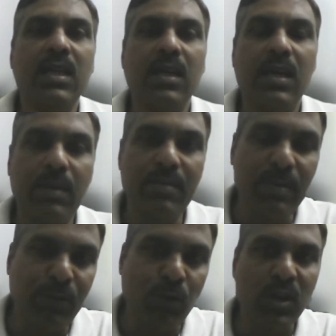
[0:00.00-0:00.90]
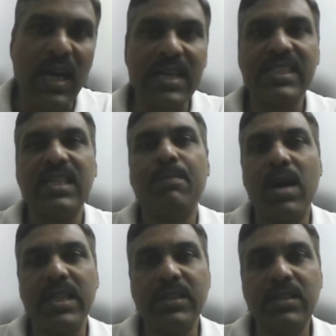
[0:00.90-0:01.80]
maybe 4 hours in a
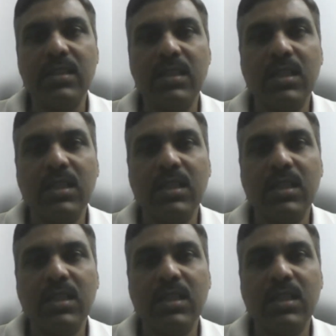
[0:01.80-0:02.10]
month,